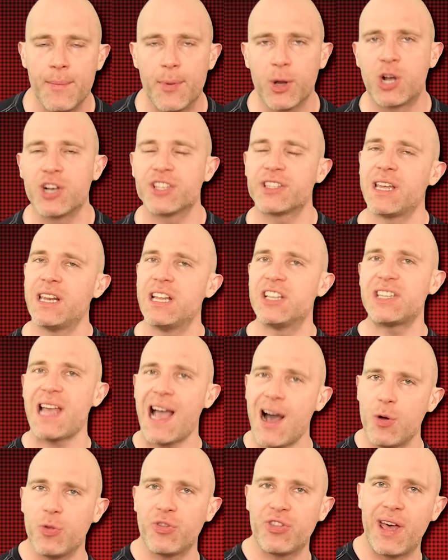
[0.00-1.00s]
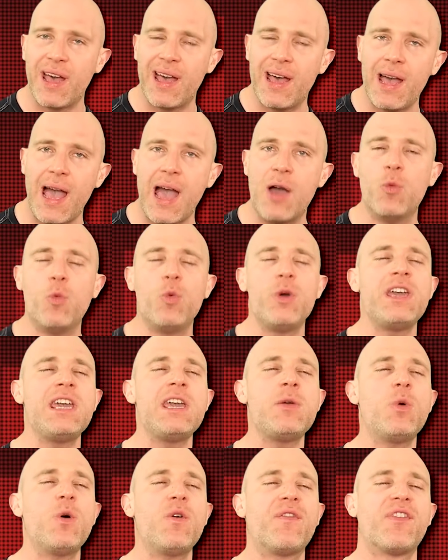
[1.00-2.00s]
because then it's out there and
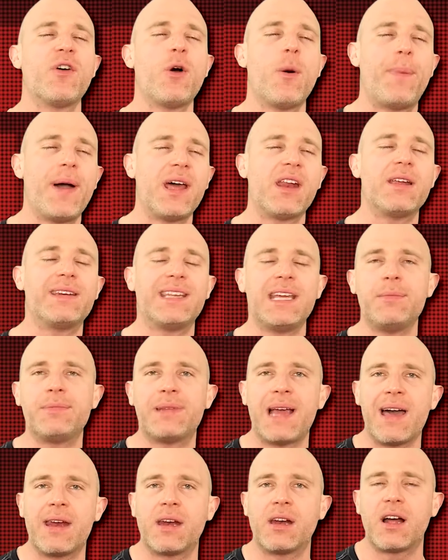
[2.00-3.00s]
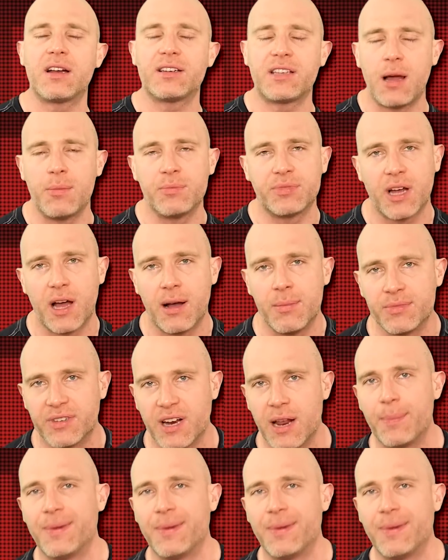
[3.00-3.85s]
we will feel better deep down in our tum-tums,